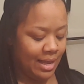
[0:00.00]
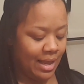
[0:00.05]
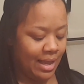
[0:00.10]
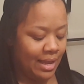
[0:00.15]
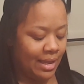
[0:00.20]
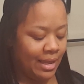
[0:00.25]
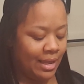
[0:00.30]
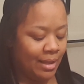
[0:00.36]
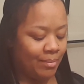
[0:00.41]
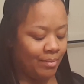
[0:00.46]

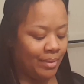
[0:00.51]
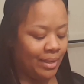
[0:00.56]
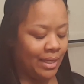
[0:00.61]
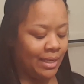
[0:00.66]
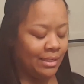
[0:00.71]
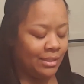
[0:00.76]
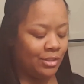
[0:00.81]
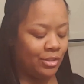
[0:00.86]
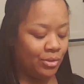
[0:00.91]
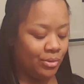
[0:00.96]
I am
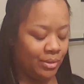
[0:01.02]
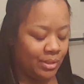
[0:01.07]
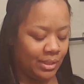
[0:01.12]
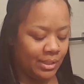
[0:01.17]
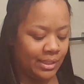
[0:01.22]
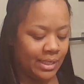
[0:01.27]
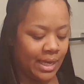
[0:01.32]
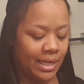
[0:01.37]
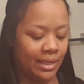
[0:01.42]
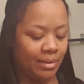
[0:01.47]
into the
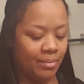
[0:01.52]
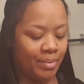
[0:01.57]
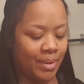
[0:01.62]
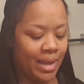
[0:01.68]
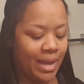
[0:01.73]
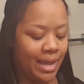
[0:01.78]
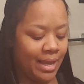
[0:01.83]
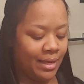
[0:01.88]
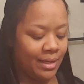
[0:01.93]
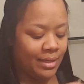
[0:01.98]
second
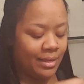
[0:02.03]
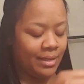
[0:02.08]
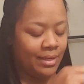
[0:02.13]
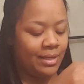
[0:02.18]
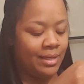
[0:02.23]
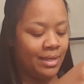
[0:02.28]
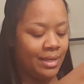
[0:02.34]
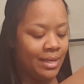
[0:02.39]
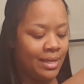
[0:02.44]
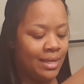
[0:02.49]
pack
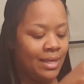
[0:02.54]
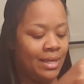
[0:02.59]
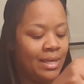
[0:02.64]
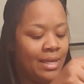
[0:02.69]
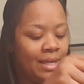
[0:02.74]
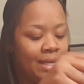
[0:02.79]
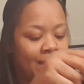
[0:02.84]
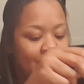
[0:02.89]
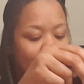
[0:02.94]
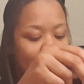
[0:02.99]

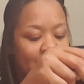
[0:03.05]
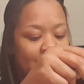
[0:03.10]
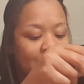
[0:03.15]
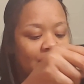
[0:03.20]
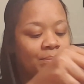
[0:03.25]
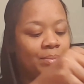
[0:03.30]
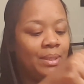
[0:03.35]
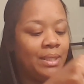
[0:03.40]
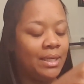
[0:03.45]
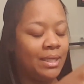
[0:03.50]

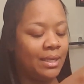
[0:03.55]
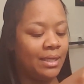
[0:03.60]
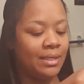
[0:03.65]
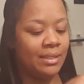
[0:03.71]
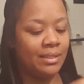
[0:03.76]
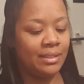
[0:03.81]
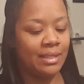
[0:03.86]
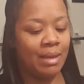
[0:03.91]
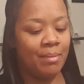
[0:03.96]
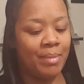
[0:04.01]
is
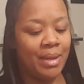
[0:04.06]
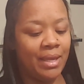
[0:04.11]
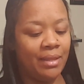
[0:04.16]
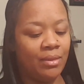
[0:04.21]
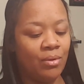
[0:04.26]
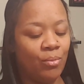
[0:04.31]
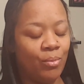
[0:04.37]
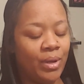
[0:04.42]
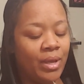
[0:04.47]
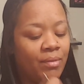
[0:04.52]
because I
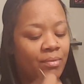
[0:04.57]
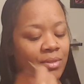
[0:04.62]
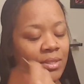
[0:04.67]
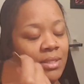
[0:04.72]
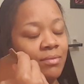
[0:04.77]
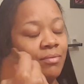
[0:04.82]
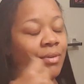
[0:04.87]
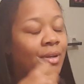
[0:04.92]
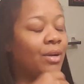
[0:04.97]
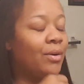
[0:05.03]
make the
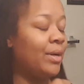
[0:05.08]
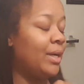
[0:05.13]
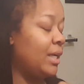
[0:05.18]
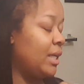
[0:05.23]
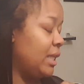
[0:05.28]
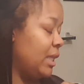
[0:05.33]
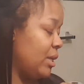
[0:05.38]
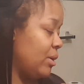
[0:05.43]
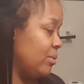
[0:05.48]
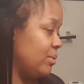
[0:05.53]
wefts very
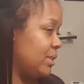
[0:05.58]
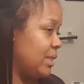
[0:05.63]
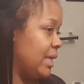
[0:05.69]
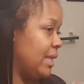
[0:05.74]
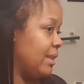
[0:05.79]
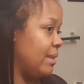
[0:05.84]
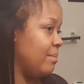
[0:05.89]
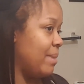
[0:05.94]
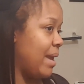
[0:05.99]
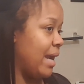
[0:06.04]
close
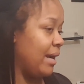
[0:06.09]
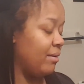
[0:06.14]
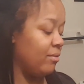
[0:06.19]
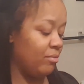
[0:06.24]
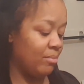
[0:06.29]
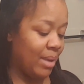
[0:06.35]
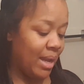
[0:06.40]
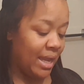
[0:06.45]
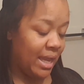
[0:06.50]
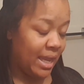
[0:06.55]
in the back of
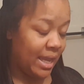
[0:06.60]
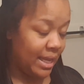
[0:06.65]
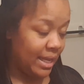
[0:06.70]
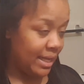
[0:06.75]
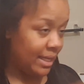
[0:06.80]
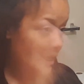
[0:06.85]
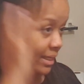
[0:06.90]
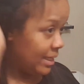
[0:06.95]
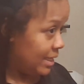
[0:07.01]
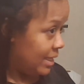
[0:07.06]
my
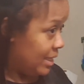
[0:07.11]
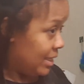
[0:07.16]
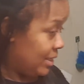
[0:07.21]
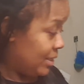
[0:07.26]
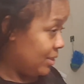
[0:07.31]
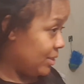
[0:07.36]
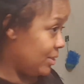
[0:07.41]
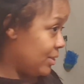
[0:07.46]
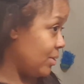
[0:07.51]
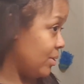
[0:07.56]
head,
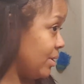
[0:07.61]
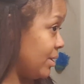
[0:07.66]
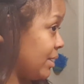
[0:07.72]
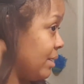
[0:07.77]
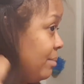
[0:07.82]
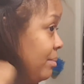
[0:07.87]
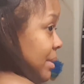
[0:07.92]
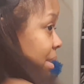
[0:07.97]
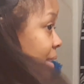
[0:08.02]
so it can